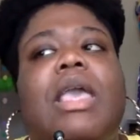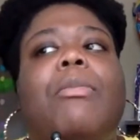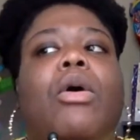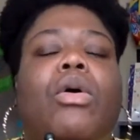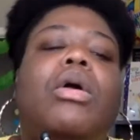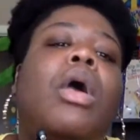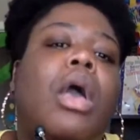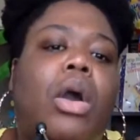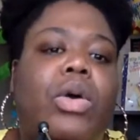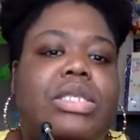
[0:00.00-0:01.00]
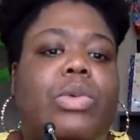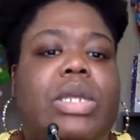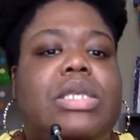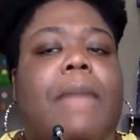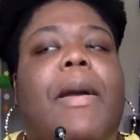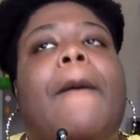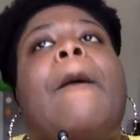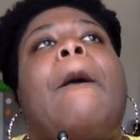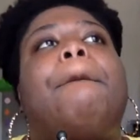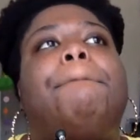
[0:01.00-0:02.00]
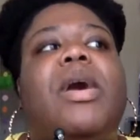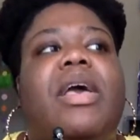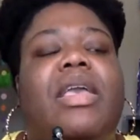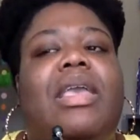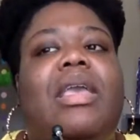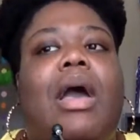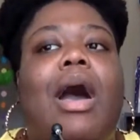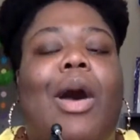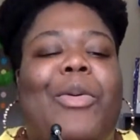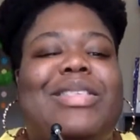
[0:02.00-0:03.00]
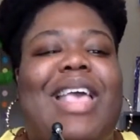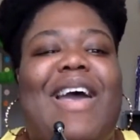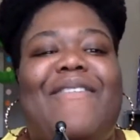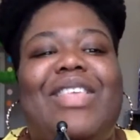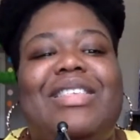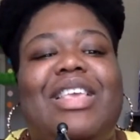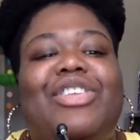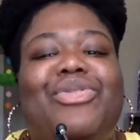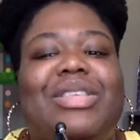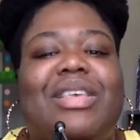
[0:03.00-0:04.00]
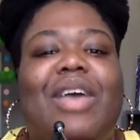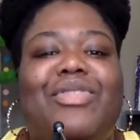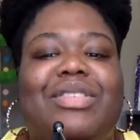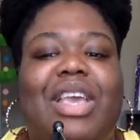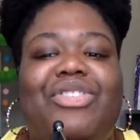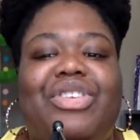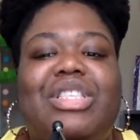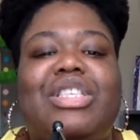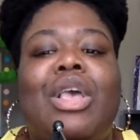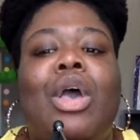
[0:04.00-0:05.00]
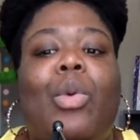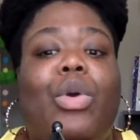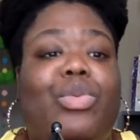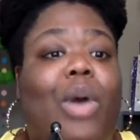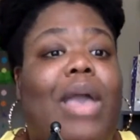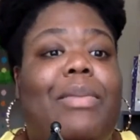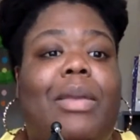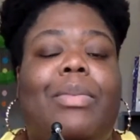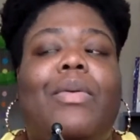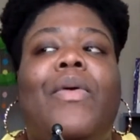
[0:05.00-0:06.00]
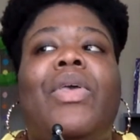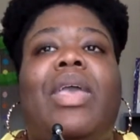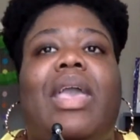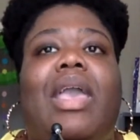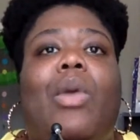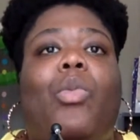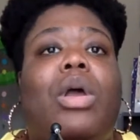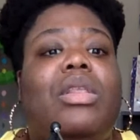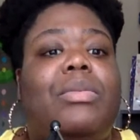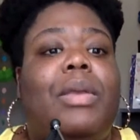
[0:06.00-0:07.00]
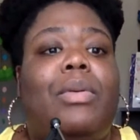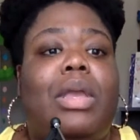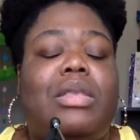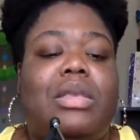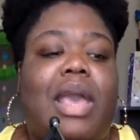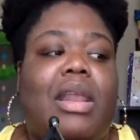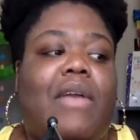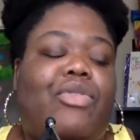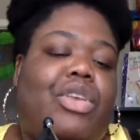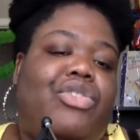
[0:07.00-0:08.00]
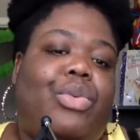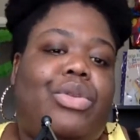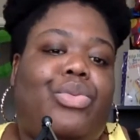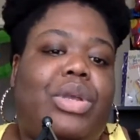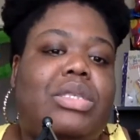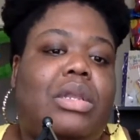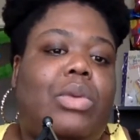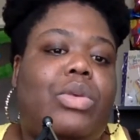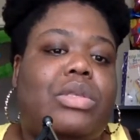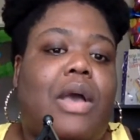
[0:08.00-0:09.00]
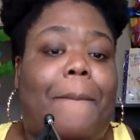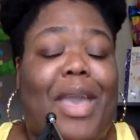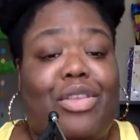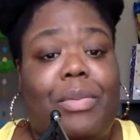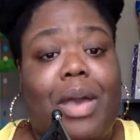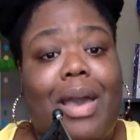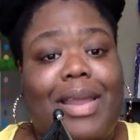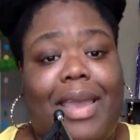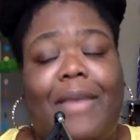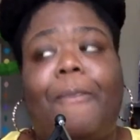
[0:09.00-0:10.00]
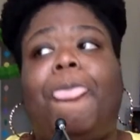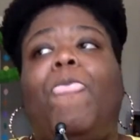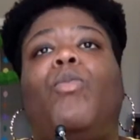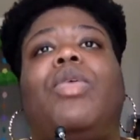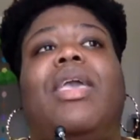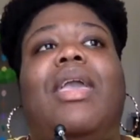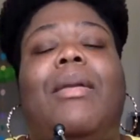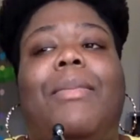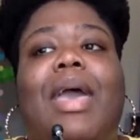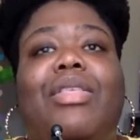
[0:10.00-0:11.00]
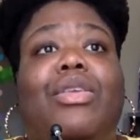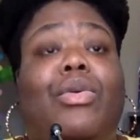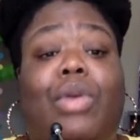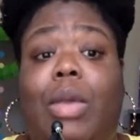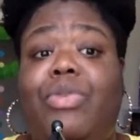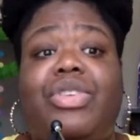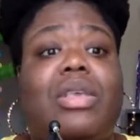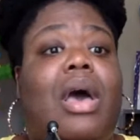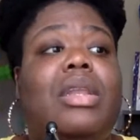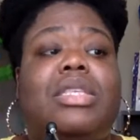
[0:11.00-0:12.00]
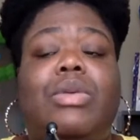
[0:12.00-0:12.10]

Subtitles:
I'm going to go and see what he's talking about. But he always have these interesting conversations with white people. And one of the people he had a conversation with recently was Matthew McConaughey. And Matthew, he was just honest.